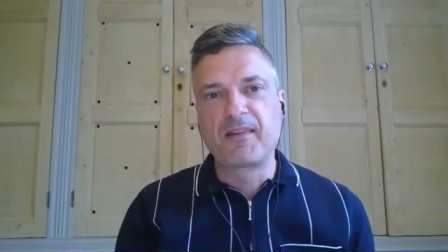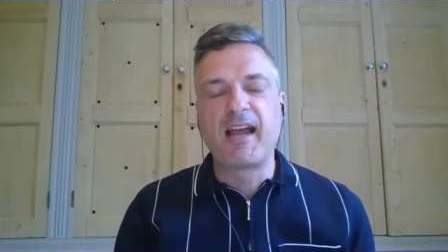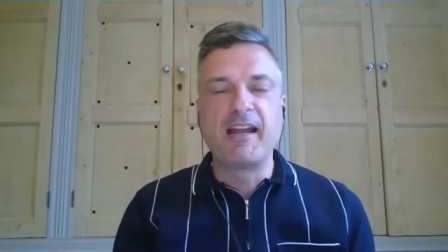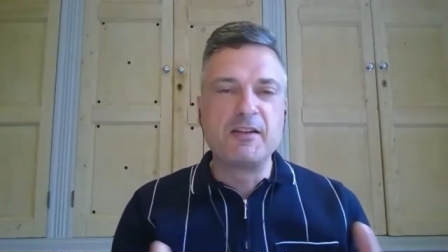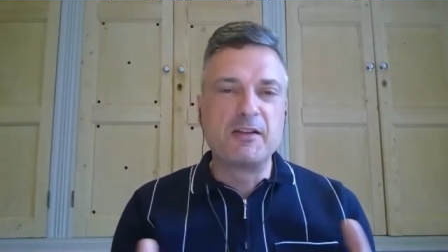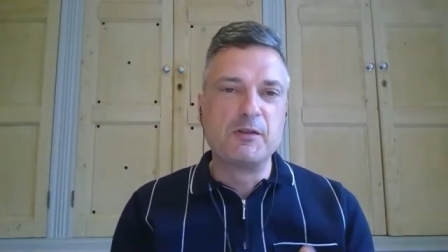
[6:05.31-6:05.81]

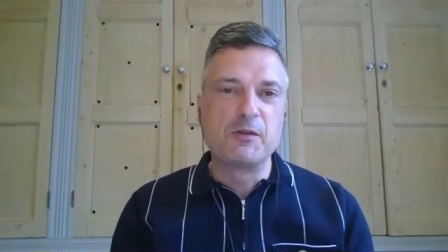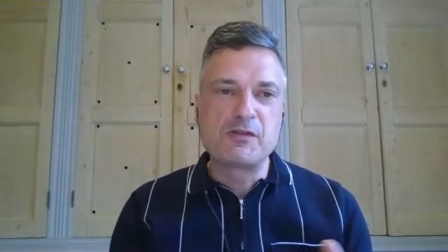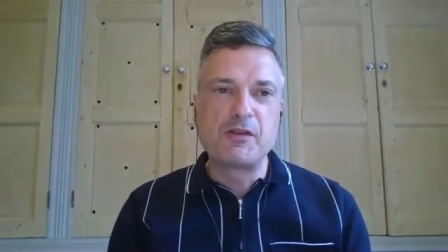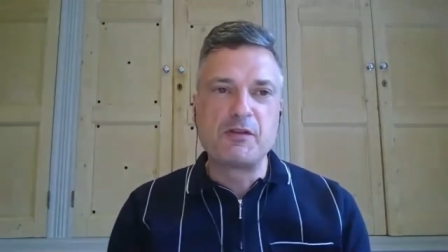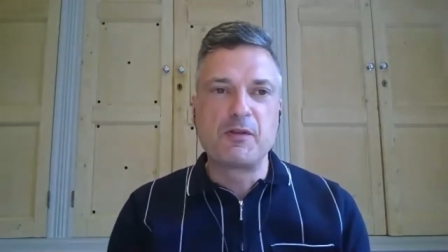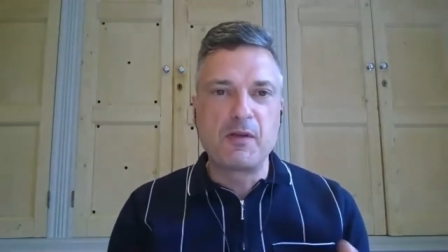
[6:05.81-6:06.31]
And you can
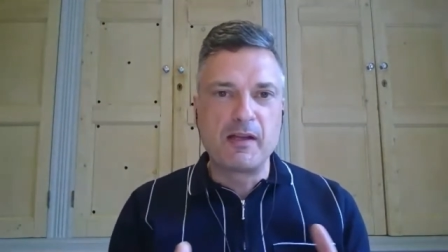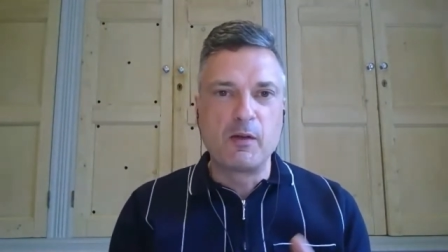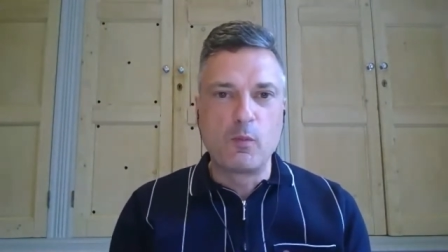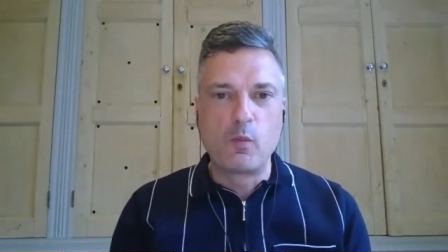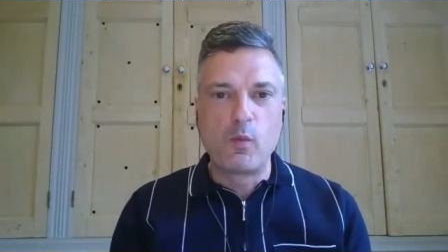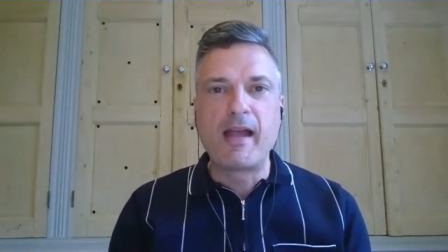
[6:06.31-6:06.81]
also do it in
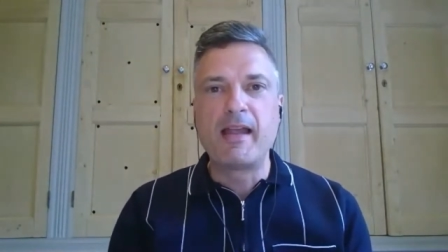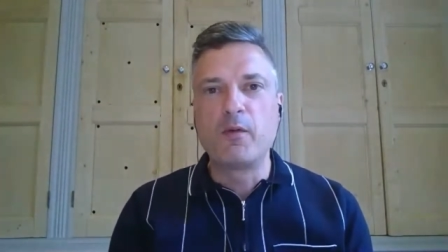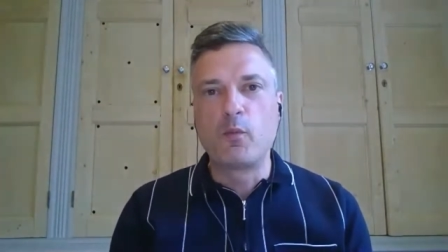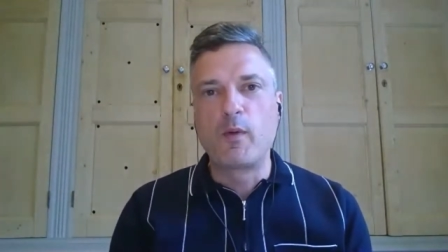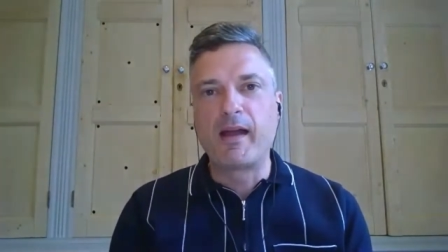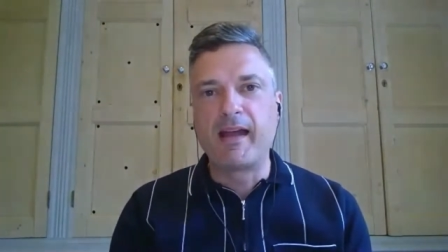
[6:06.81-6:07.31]
a
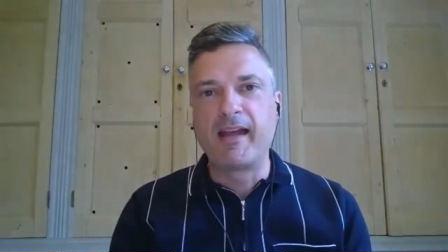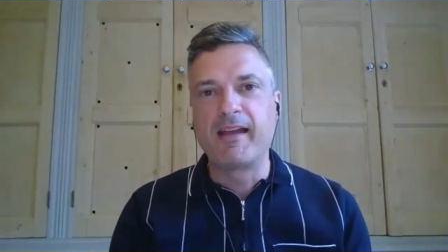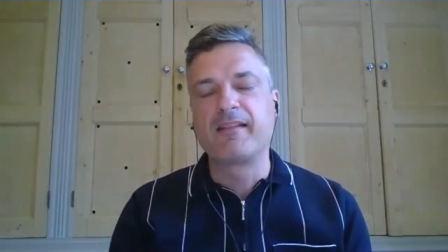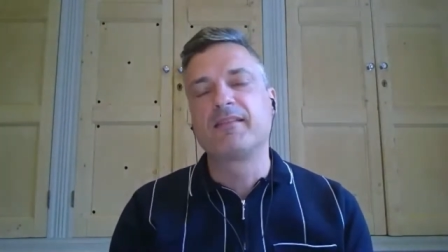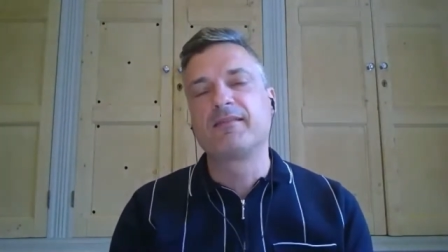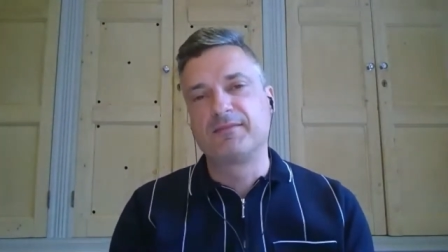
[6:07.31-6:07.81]
way
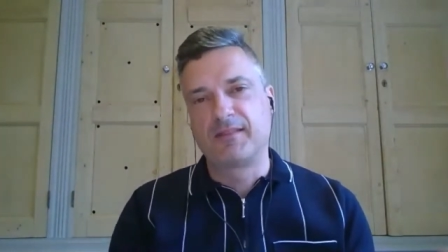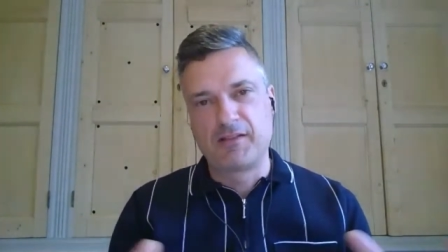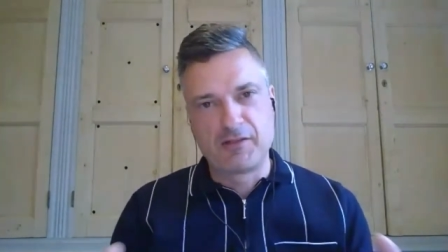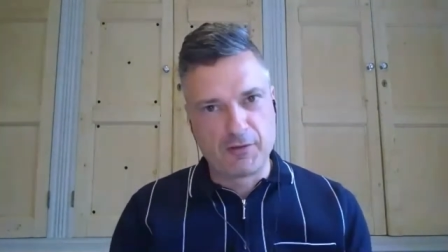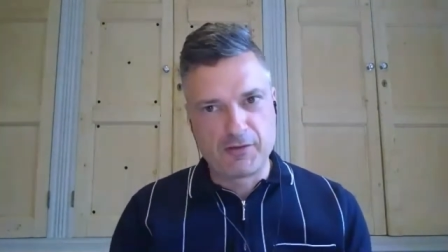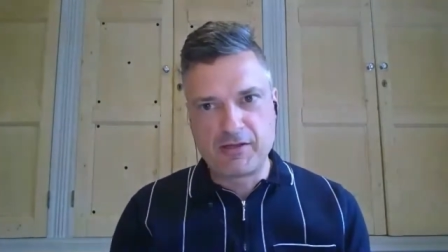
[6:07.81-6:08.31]
where
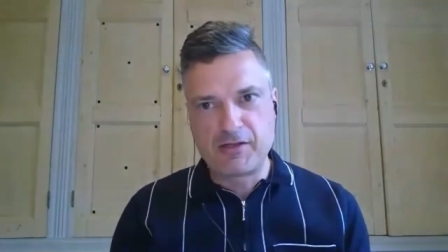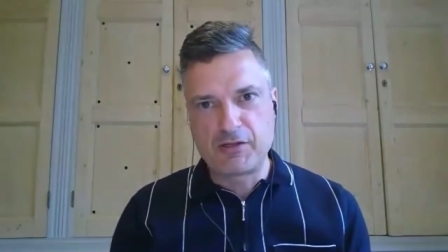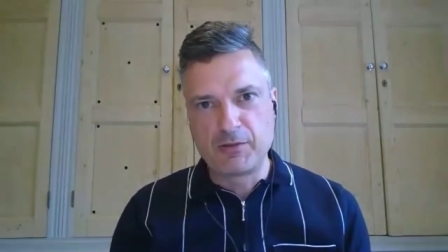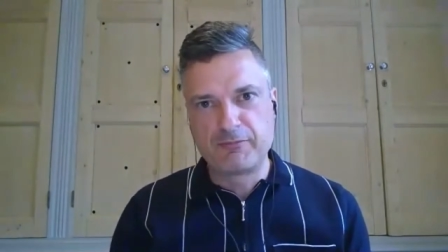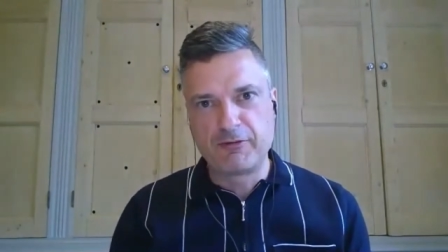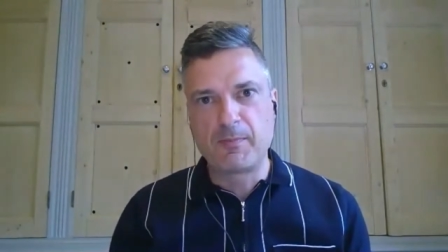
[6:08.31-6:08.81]
as long as it's
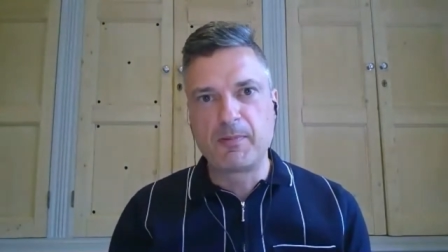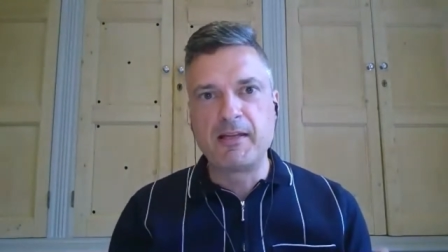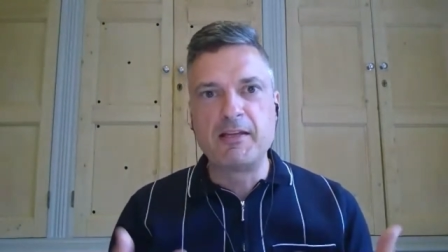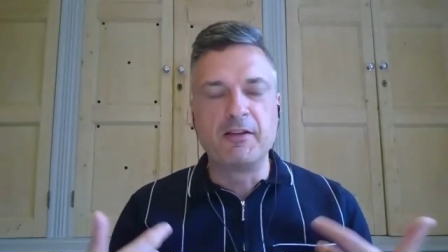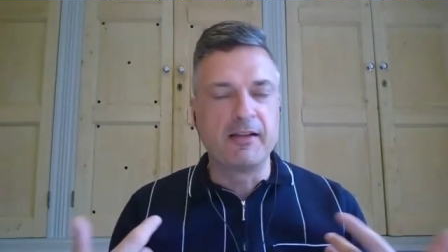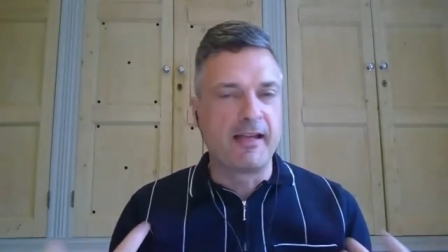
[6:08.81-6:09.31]
done
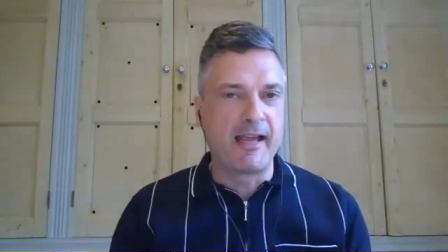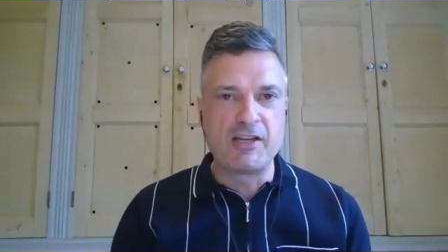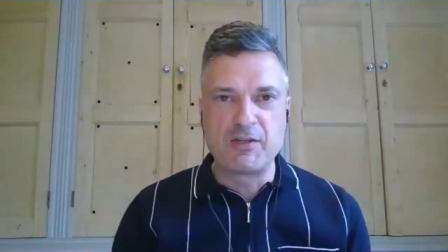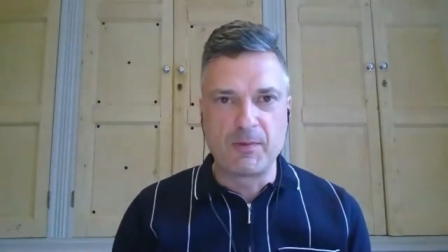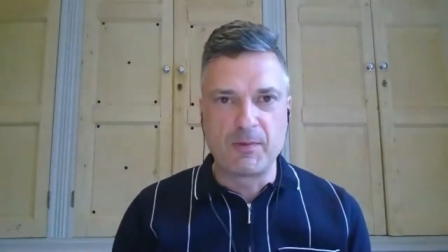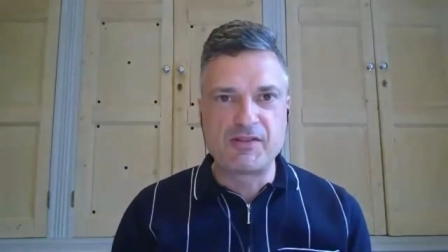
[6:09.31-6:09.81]
properly, you let
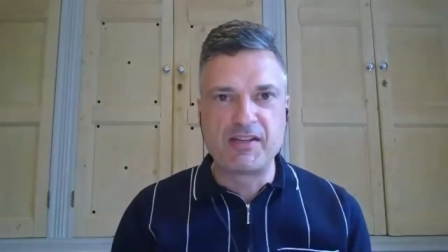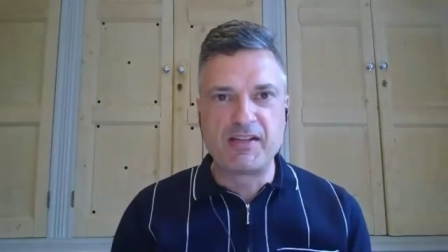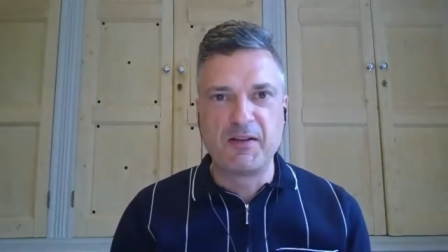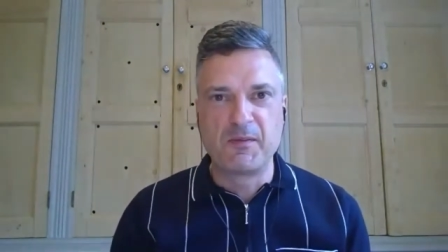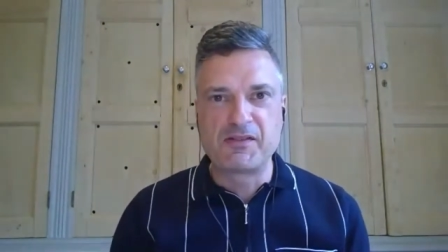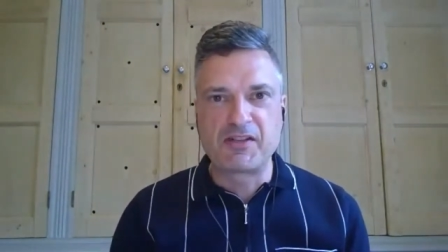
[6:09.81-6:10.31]
HMRC
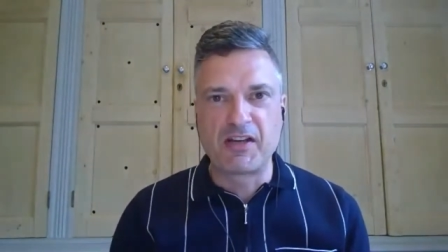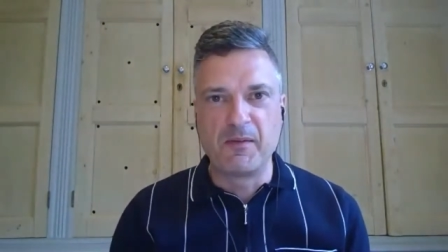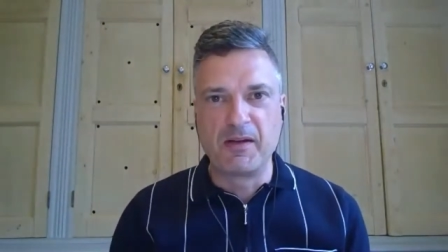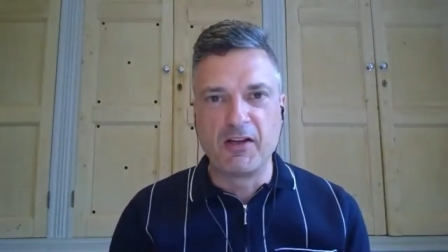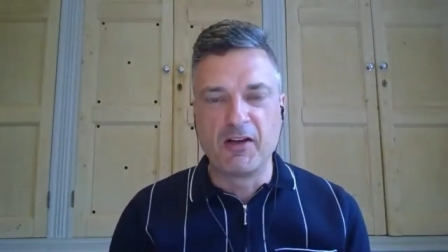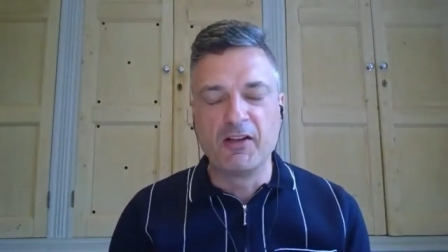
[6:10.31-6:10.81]
know what's
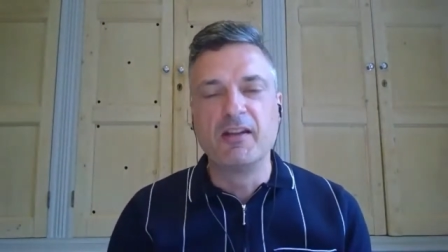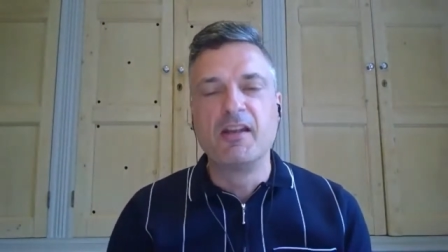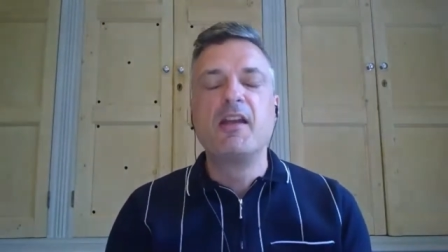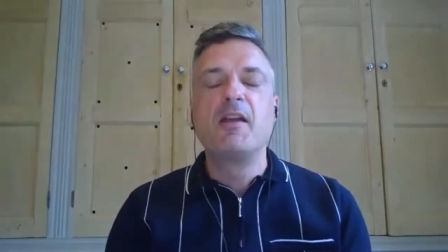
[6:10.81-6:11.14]
going on,